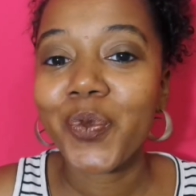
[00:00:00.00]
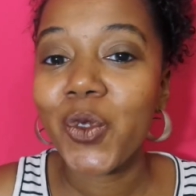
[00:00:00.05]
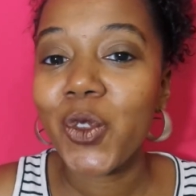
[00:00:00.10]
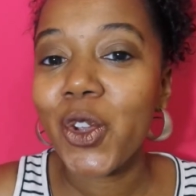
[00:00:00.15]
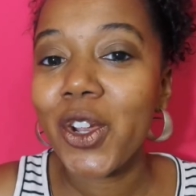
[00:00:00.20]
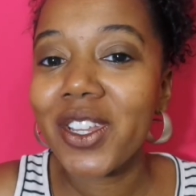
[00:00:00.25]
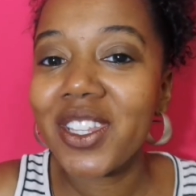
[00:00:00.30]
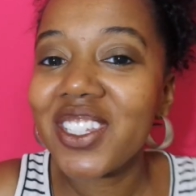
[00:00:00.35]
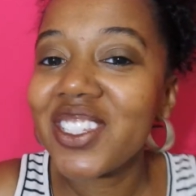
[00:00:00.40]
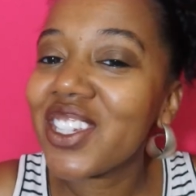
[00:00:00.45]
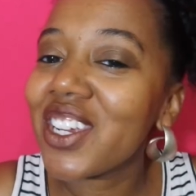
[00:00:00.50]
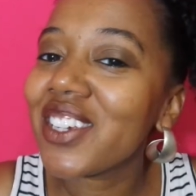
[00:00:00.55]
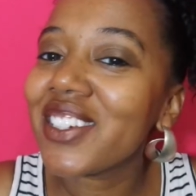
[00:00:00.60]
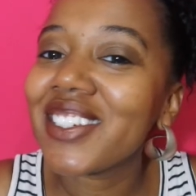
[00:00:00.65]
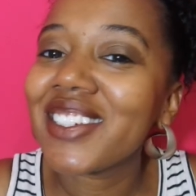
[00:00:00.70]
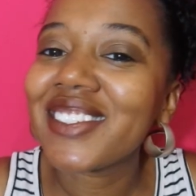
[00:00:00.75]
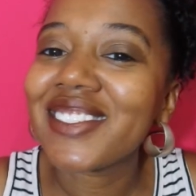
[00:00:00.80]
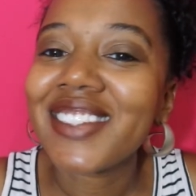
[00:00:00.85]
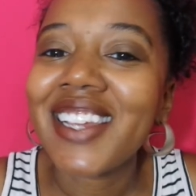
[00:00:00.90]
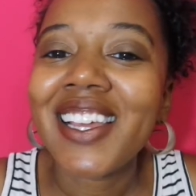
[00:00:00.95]
join the
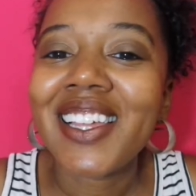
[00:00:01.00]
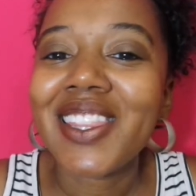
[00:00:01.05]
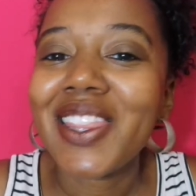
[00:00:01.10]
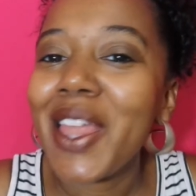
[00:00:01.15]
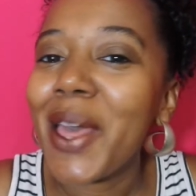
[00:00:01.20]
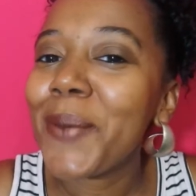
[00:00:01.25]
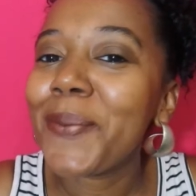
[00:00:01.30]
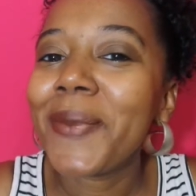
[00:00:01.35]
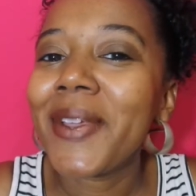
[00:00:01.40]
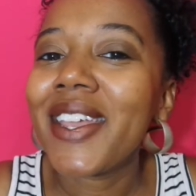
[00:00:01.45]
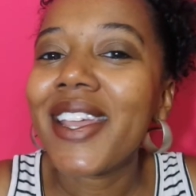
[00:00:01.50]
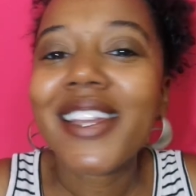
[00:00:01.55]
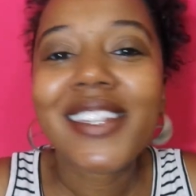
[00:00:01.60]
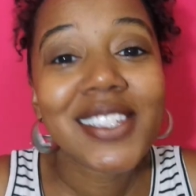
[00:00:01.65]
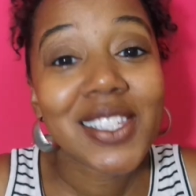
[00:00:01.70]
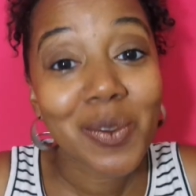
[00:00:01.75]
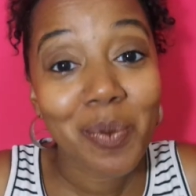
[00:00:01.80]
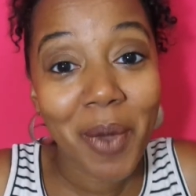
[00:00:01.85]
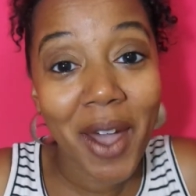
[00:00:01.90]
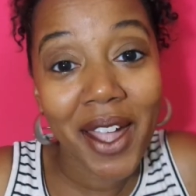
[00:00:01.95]
journey. Let me
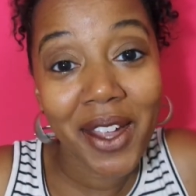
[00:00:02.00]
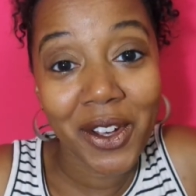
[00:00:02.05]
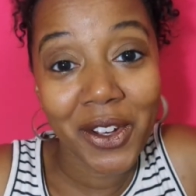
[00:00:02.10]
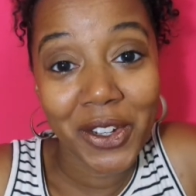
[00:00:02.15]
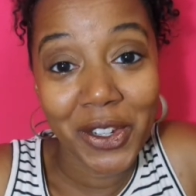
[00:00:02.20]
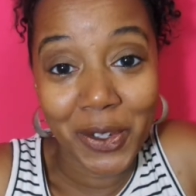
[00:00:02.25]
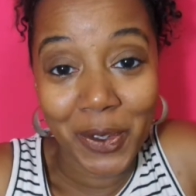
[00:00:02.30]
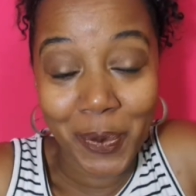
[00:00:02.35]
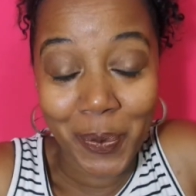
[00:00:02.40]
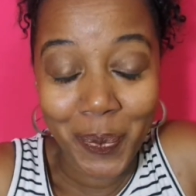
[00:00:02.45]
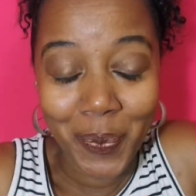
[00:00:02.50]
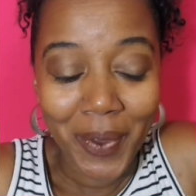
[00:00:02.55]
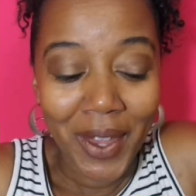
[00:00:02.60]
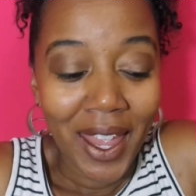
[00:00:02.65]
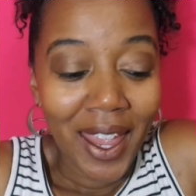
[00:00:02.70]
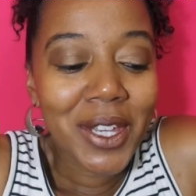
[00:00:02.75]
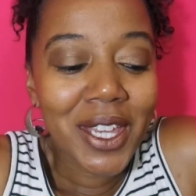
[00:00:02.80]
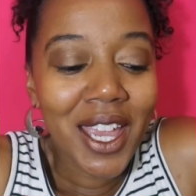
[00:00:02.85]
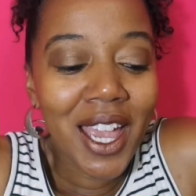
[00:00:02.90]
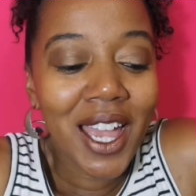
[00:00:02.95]
inspire you.
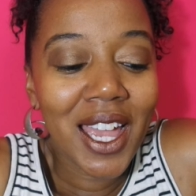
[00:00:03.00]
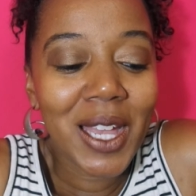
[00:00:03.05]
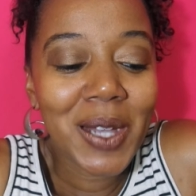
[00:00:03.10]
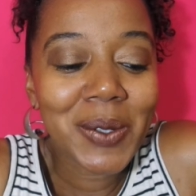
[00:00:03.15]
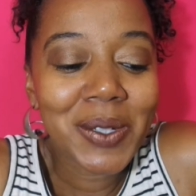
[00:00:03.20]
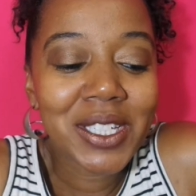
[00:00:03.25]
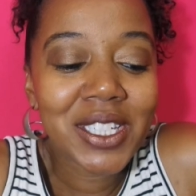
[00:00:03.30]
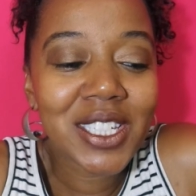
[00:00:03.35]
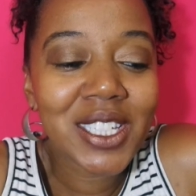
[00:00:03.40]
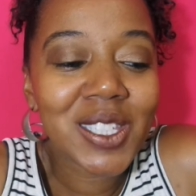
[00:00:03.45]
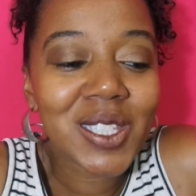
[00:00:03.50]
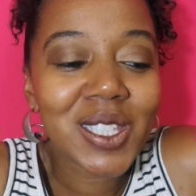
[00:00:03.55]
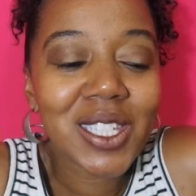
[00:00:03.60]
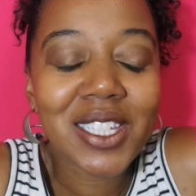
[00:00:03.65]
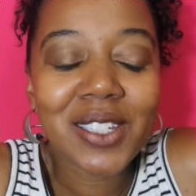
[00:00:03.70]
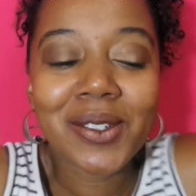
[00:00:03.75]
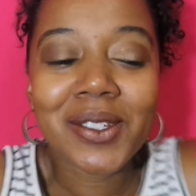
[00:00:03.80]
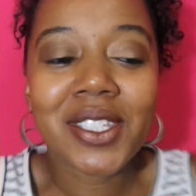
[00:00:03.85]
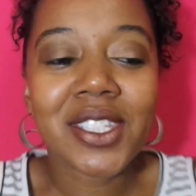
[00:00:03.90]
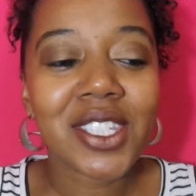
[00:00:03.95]
But yeah, it was
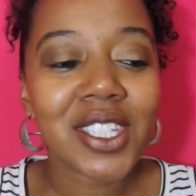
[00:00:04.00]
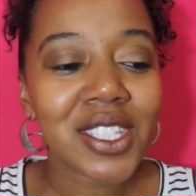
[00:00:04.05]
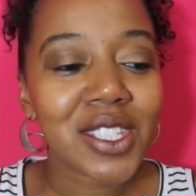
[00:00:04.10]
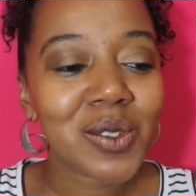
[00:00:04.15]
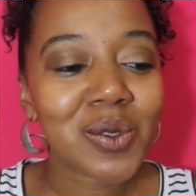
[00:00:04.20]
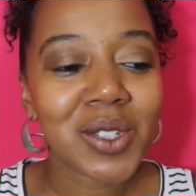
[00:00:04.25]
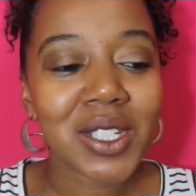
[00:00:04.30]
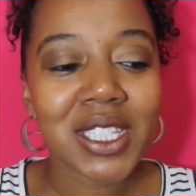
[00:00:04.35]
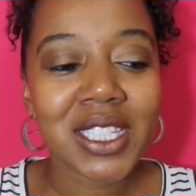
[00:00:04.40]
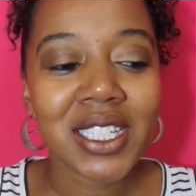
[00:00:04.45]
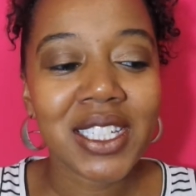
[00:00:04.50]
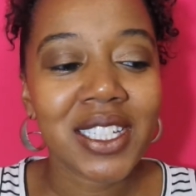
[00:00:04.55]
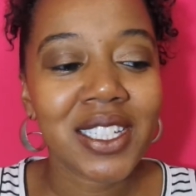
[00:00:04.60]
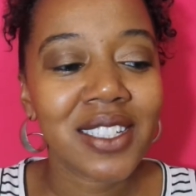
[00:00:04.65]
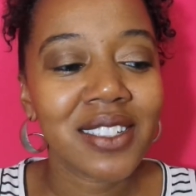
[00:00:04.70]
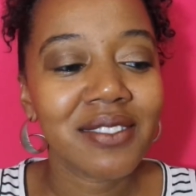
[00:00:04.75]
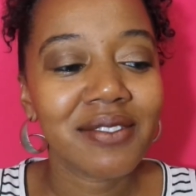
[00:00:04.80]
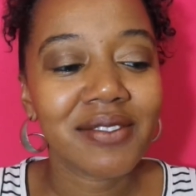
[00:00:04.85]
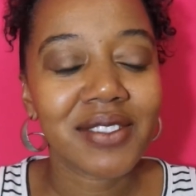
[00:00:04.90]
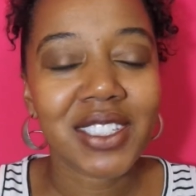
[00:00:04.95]
just
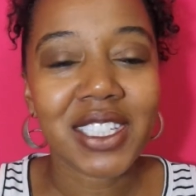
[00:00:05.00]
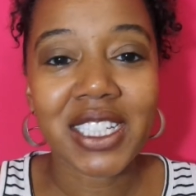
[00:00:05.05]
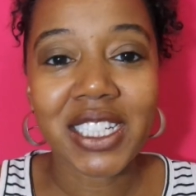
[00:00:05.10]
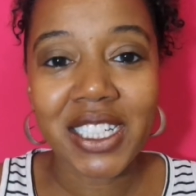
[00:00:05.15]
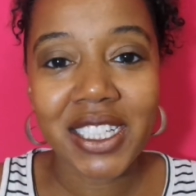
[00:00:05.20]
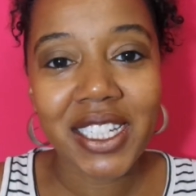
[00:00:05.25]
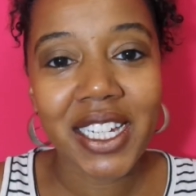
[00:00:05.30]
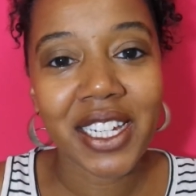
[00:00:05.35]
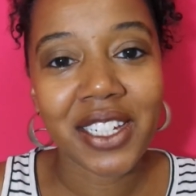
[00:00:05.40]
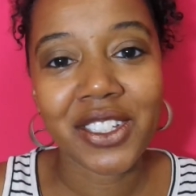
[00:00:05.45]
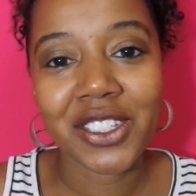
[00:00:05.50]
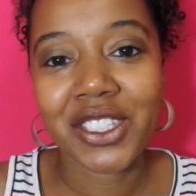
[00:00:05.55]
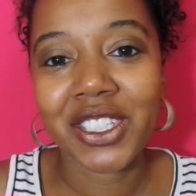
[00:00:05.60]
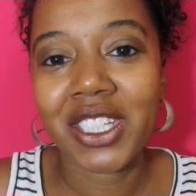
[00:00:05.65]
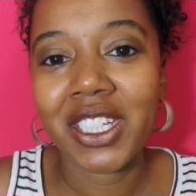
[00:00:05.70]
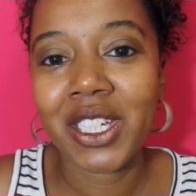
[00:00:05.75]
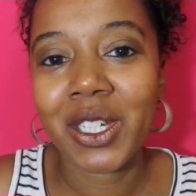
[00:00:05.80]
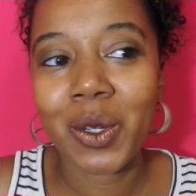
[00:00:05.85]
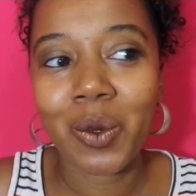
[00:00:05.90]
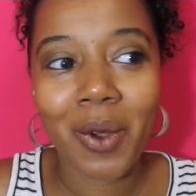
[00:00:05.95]
really good
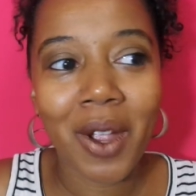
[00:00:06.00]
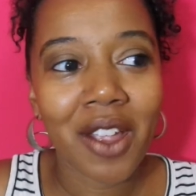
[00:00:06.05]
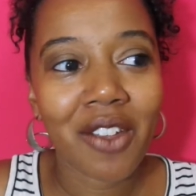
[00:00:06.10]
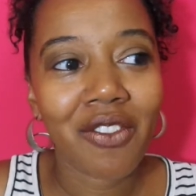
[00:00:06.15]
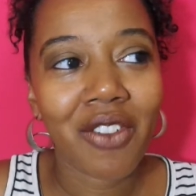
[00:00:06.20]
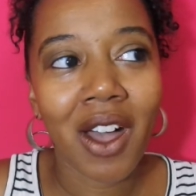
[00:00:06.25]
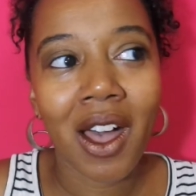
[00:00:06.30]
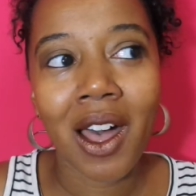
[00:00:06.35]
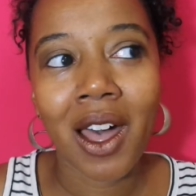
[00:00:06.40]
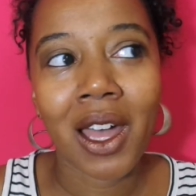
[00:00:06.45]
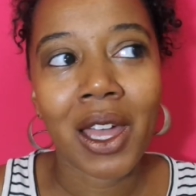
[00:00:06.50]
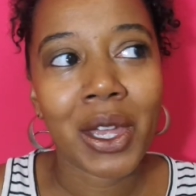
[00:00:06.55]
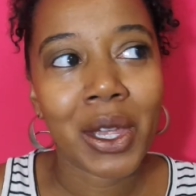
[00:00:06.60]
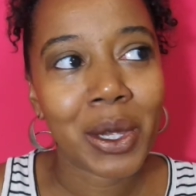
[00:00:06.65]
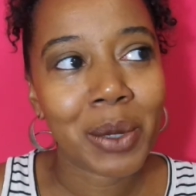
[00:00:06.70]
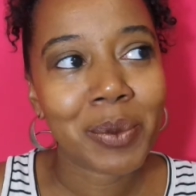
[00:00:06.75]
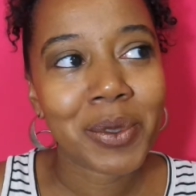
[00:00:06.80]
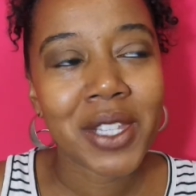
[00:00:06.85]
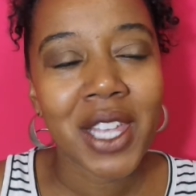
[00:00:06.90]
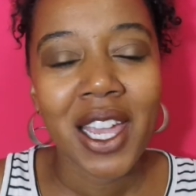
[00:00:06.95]
energy, great
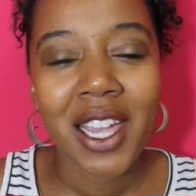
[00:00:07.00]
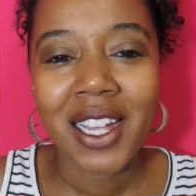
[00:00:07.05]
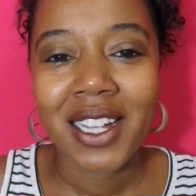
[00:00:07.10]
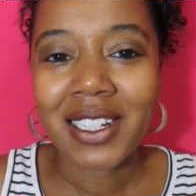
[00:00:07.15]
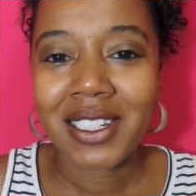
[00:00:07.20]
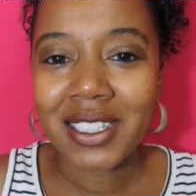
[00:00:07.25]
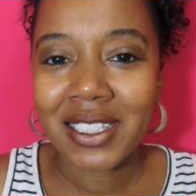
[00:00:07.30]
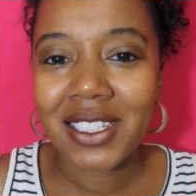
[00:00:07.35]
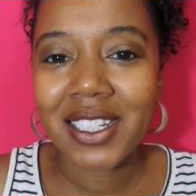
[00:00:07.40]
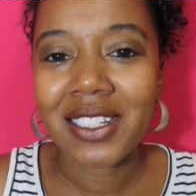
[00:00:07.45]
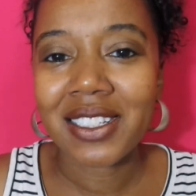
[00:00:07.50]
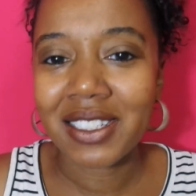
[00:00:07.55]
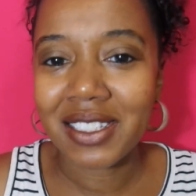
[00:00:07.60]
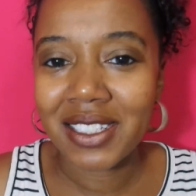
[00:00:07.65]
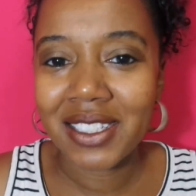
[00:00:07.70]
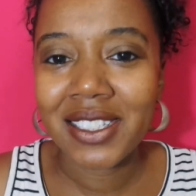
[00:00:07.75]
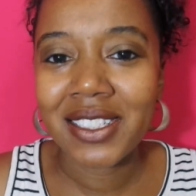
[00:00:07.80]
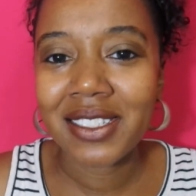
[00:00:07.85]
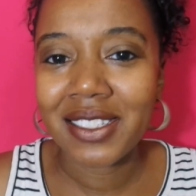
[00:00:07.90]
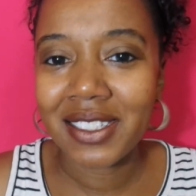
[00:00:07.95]
vibes,
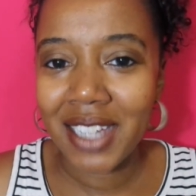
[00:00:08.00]
good